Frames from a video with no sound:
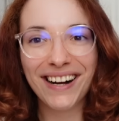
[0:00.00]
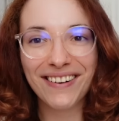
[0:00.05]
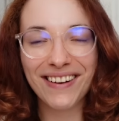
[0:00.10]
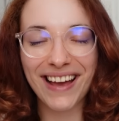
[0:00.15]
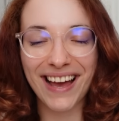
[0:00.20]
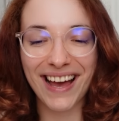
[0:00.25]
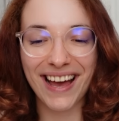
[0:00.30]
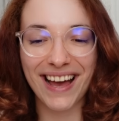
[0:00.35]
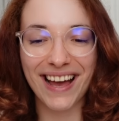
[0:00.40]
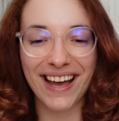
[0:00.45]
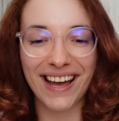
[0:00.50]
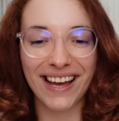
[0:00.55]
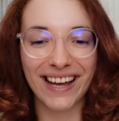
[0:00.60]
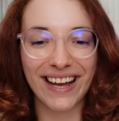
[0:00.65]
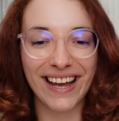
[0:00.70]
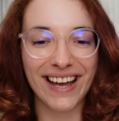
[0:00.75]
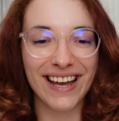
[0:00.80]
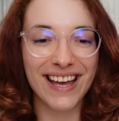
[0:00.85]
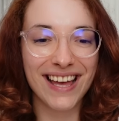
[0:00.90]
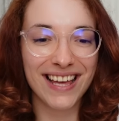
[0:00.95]

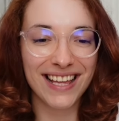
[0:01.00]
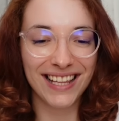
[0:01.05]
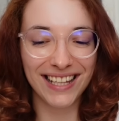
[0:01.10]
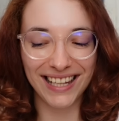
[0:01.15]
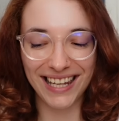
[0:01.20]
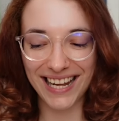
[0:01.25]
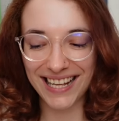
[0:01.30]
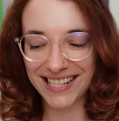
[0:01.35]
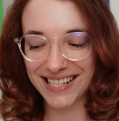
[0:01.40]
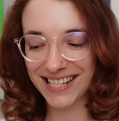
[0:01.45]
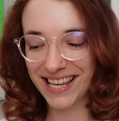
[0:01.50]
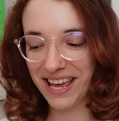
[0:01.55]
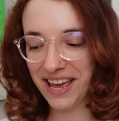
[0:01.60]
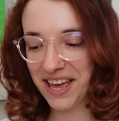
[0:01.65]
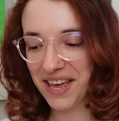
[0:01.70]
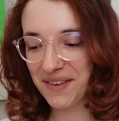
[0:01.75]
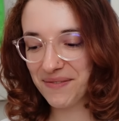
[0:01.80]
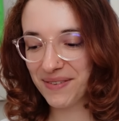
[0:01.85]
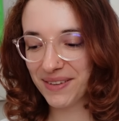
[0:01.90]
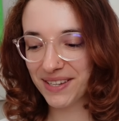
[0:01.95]
Okay, let's
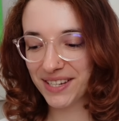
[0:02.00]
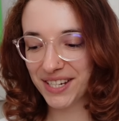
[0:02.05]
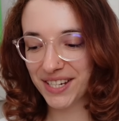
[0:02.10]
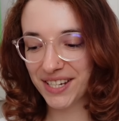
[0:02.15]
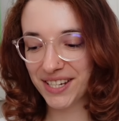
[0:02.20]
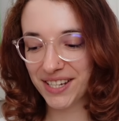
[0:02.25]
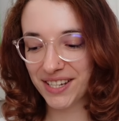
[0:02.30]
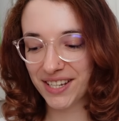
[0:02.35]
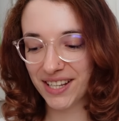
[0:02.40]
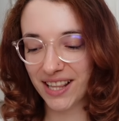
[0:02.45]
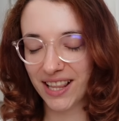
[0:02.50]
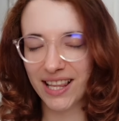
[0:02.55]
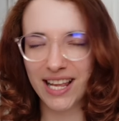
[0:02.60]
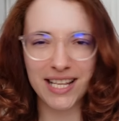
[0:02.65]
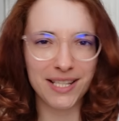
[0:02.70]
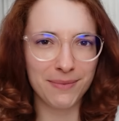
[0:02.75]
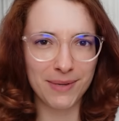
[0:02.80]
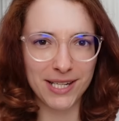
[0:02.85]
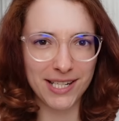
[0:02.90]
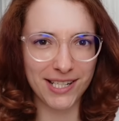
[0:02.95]

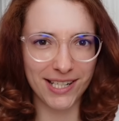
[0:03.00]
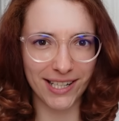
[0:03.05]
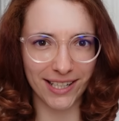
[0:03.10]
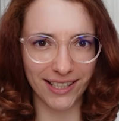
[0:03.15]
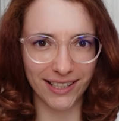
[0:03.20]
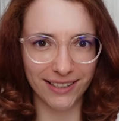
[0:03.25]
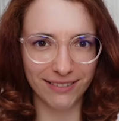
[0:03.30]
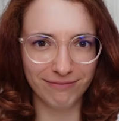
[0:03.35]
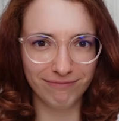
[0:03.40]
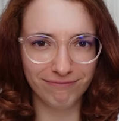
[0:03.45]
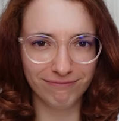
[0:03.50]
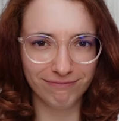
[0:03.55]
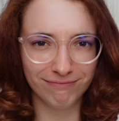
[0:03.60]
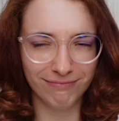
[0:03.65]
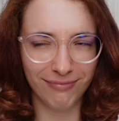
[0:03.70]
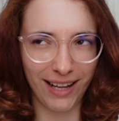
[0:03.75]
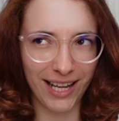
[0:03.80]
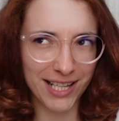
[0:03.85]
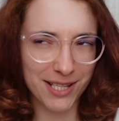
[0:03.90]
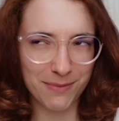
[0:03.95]
be chill.
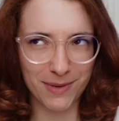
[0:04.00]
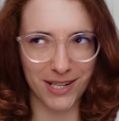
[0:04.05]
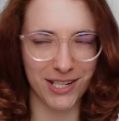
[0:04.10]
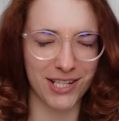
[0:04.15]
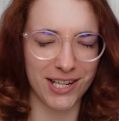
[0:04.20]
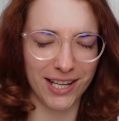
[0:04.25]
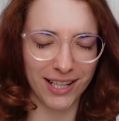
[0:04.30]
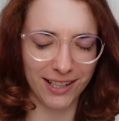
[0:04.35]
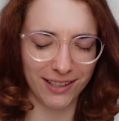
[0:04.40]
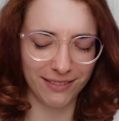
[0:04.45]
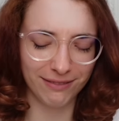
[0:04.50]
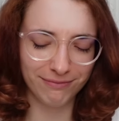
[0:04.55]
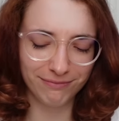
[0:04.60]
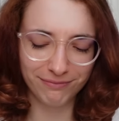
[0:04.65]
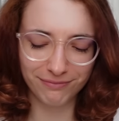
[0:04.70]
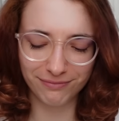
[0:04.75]
Let's be chill.